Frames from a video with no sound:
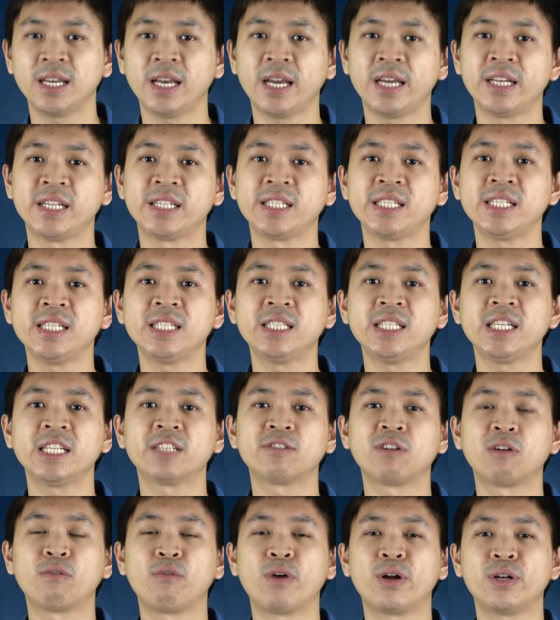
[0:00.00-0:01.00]
and see things
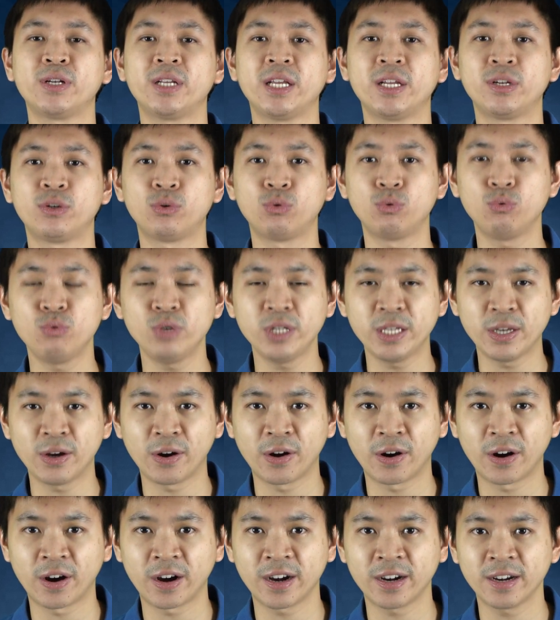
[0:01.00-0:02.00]
from what they truly
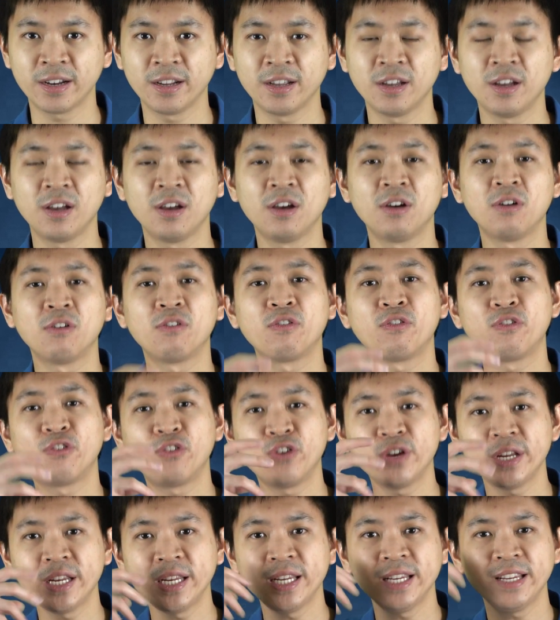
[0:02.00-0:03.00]
are,
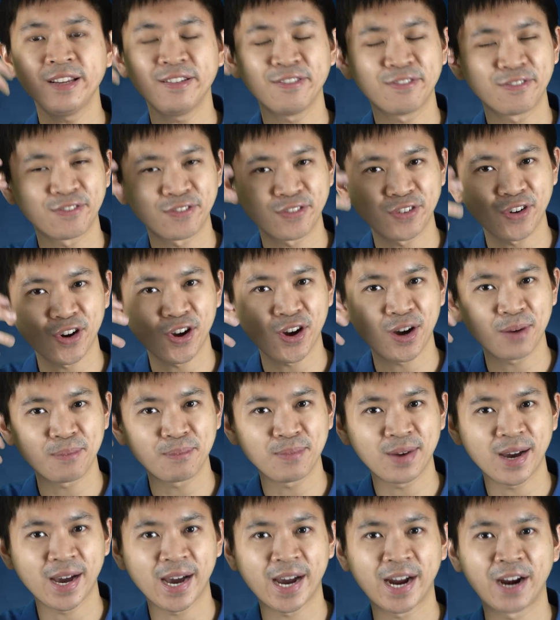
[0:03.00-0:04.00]
free
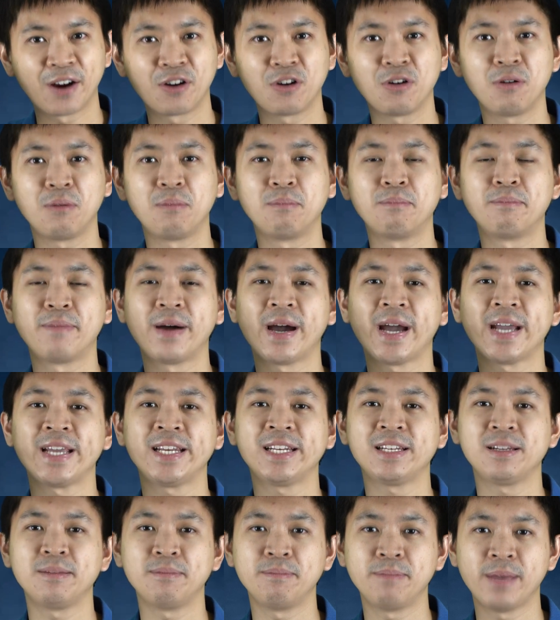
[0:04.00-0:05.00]
from our
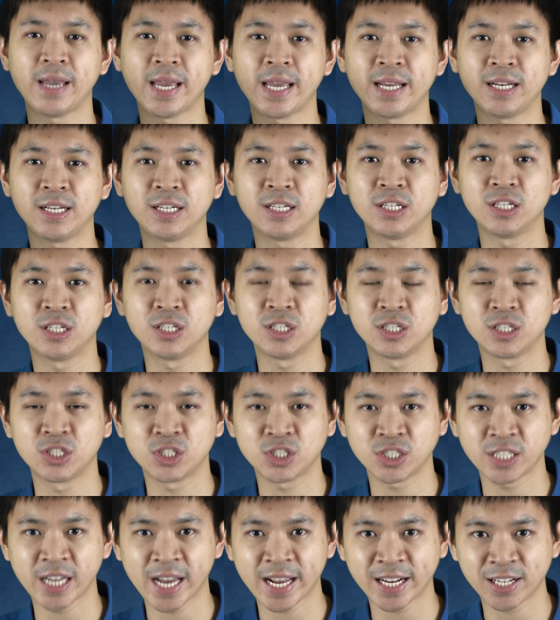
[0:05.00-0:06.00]
mind-made
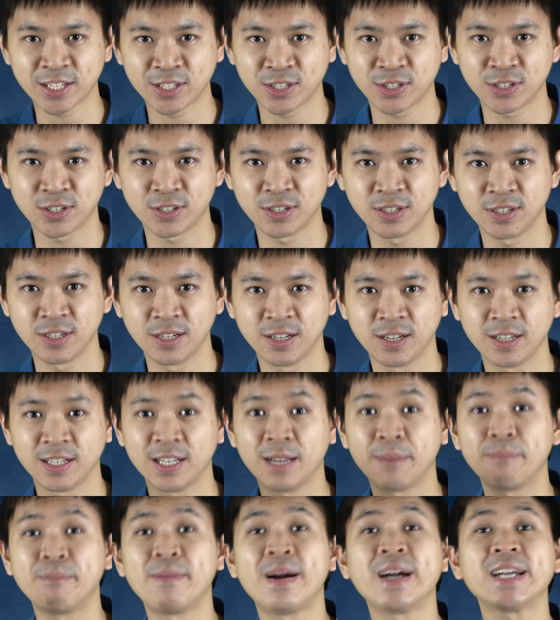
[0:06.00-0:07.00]
chatter,
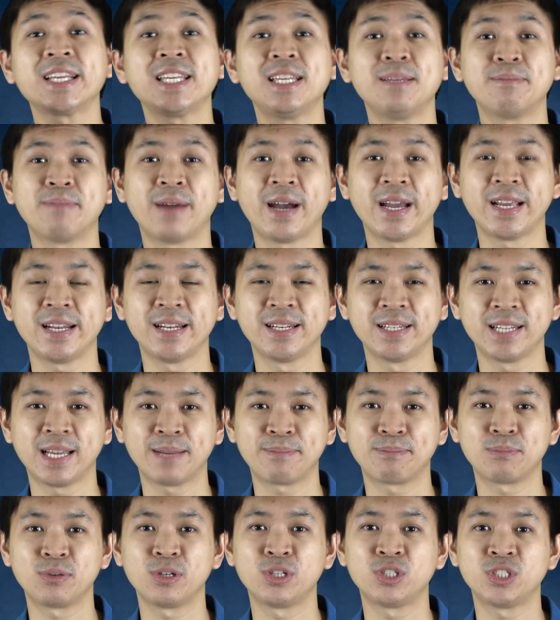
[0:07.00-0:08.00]
the monkey mind
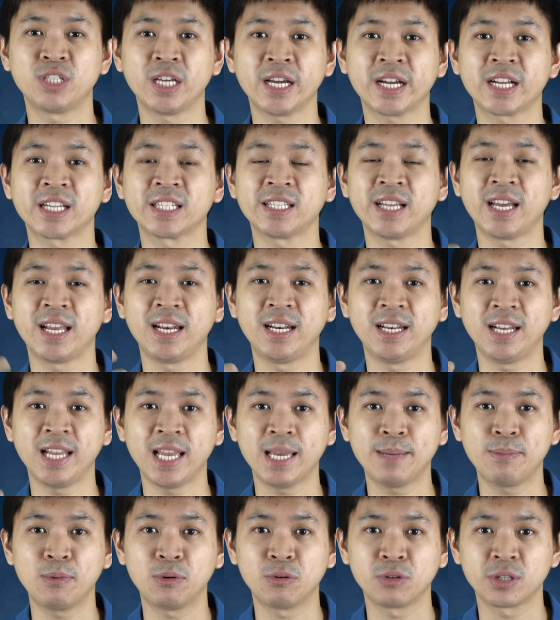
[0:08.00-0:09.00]
that projects and
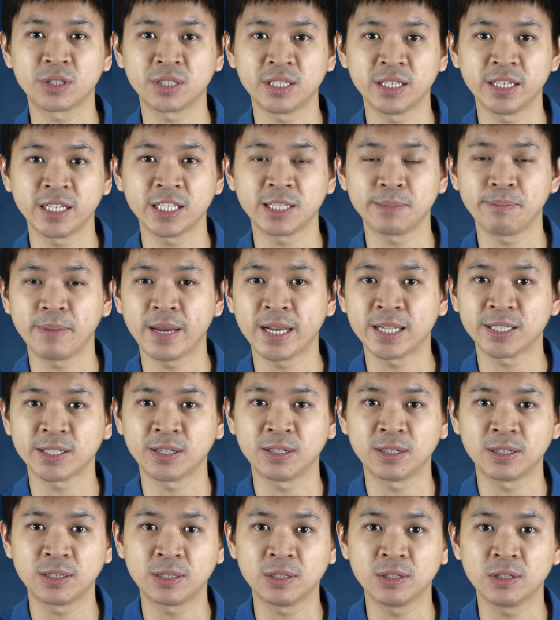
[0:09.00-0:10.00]
labels things based
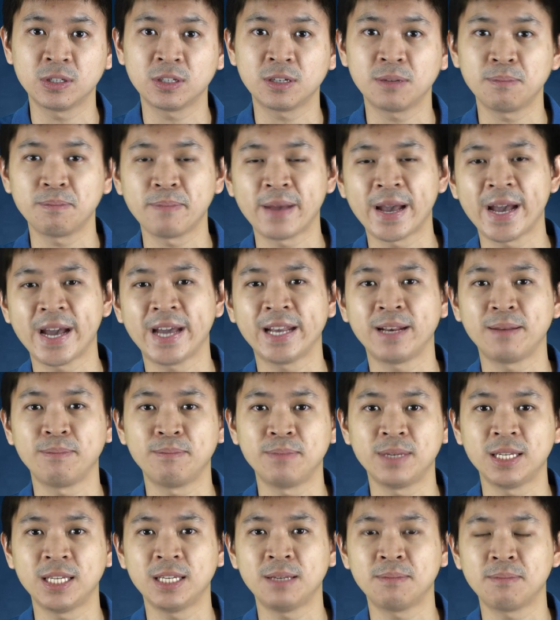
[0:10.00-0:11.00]
on good, bad,
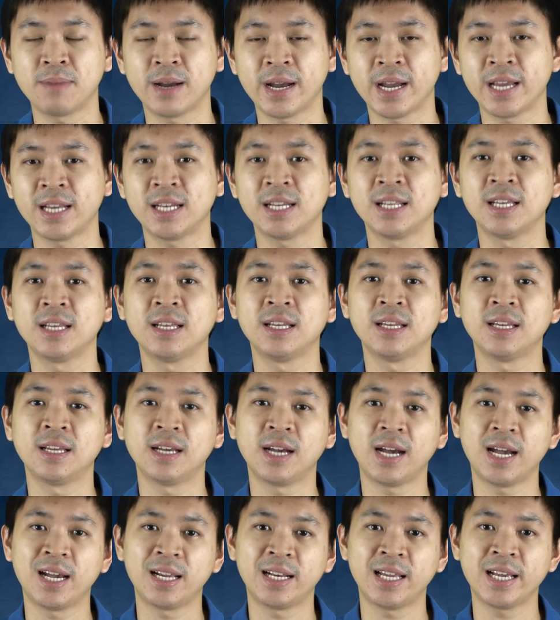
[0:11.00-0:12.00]
me, mine,
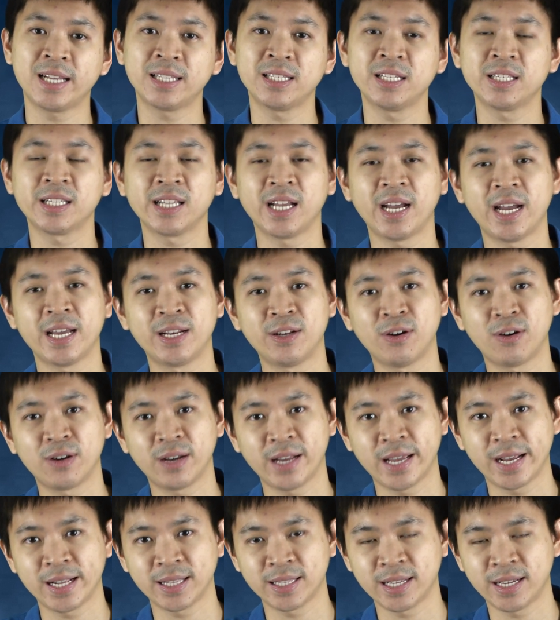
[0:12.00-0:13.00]
I like this, I don't
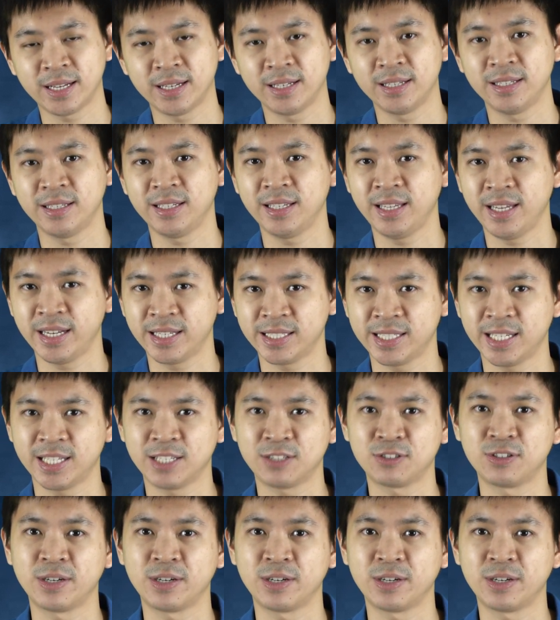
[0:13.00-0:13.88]
like that, etc.